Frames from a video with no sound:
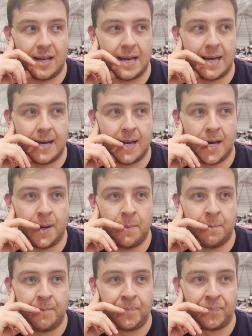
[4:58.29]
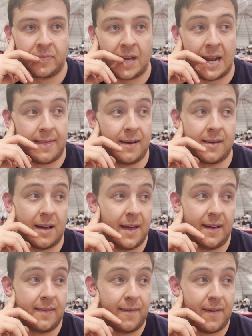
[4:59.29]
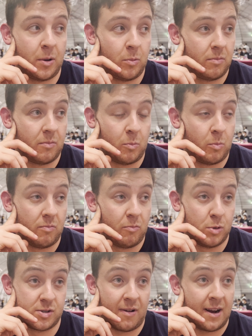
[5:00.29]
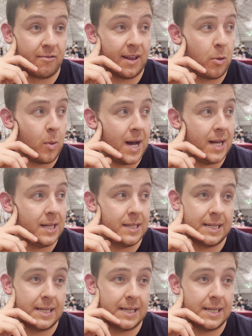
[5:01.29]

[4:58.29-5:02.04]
Um, and I think I think the event was ran really well.